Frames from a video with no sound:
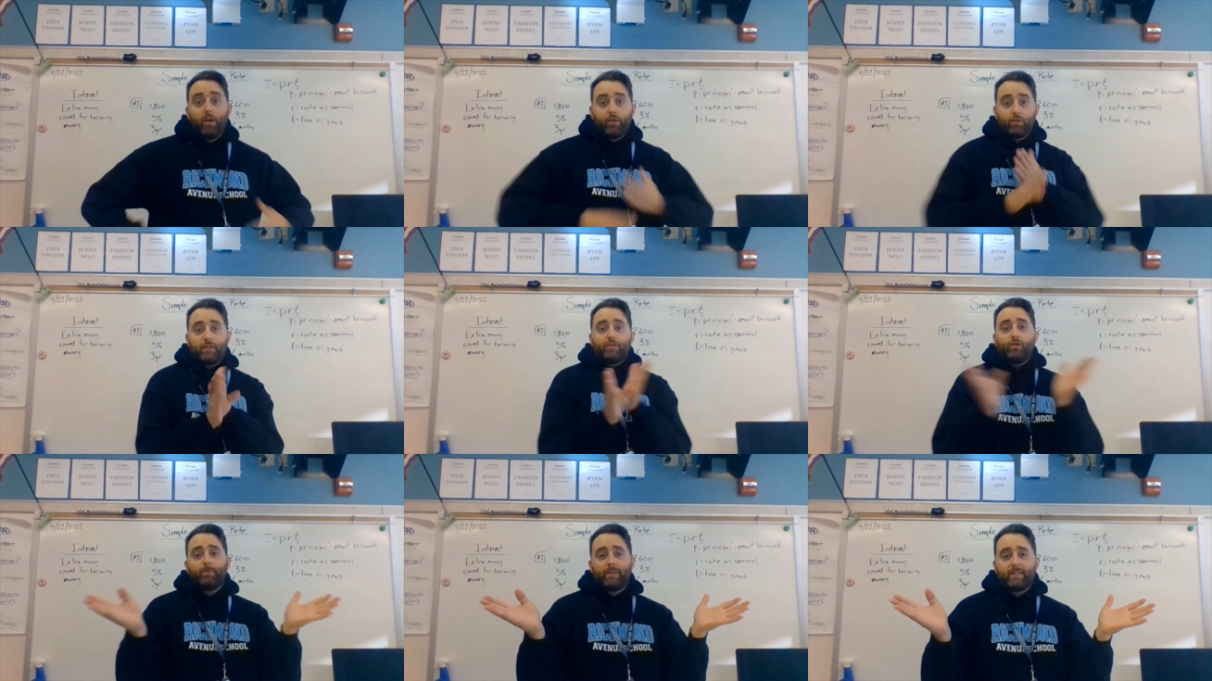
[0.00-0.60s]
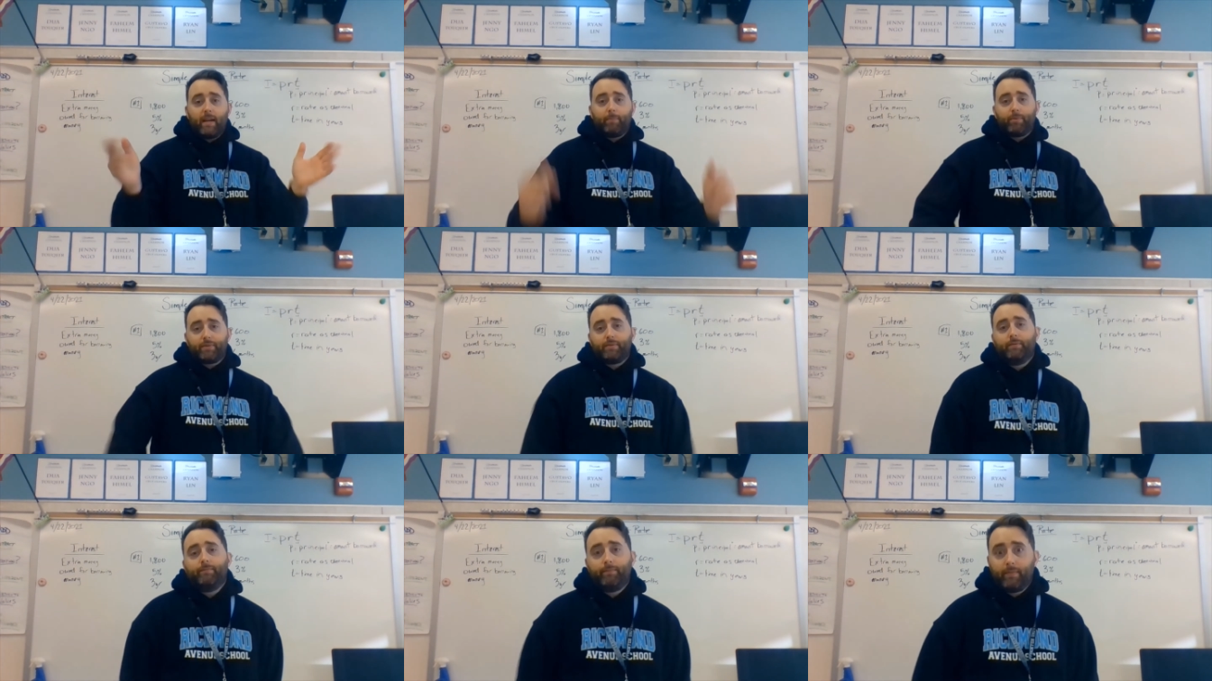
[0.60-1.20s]
So let's do some
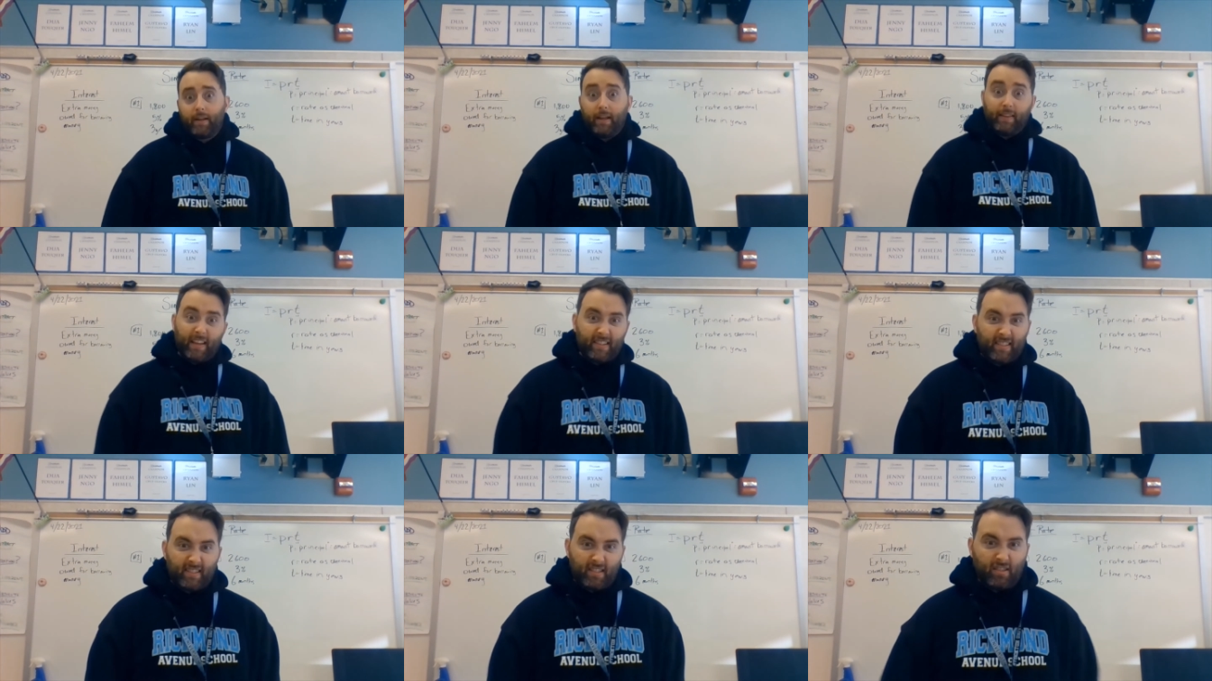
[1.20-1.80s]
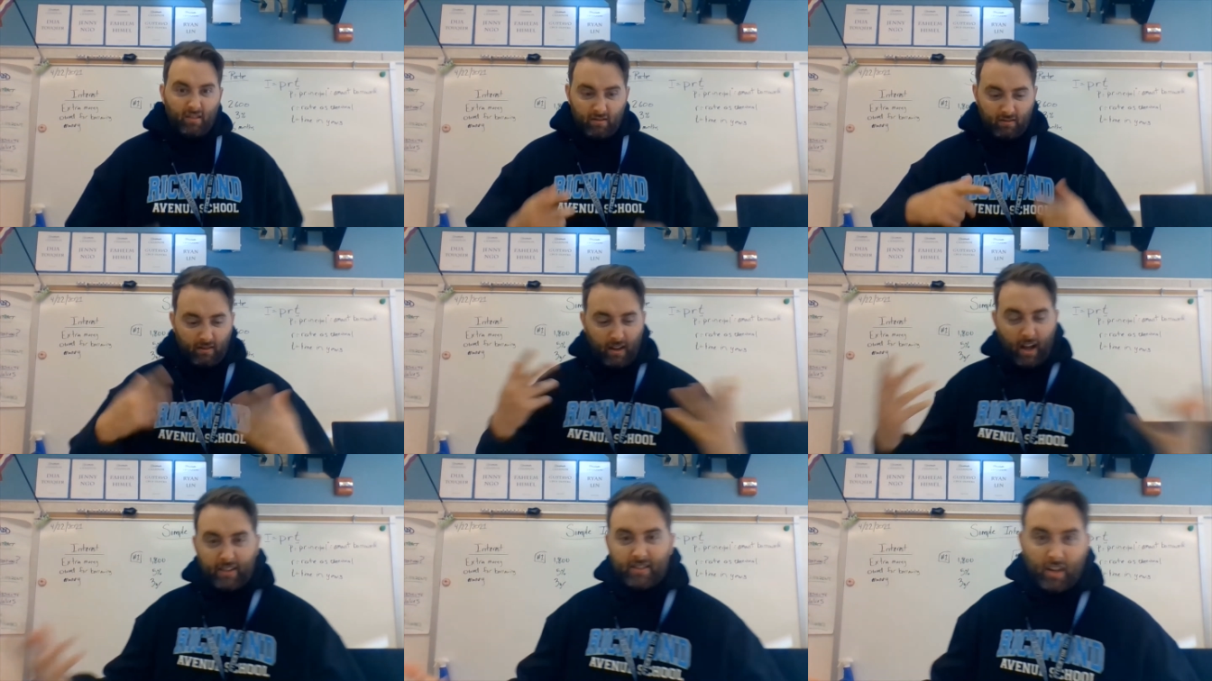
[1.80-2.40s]
examples.
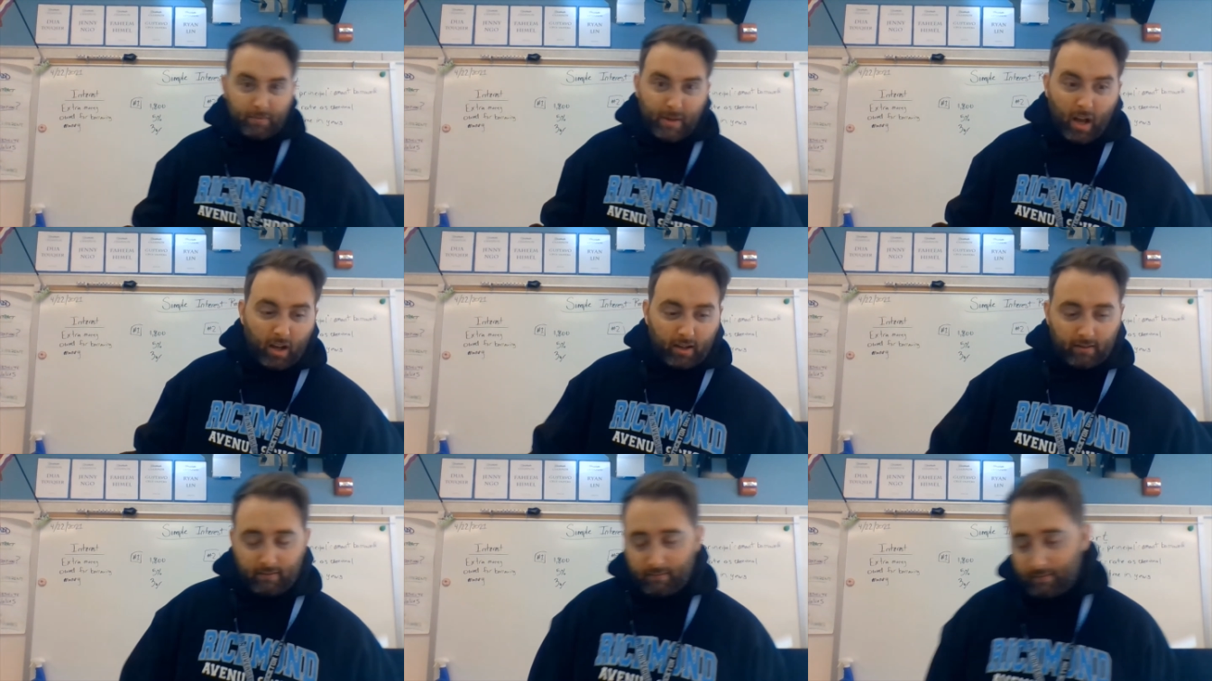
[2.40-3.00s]
I'll start talking.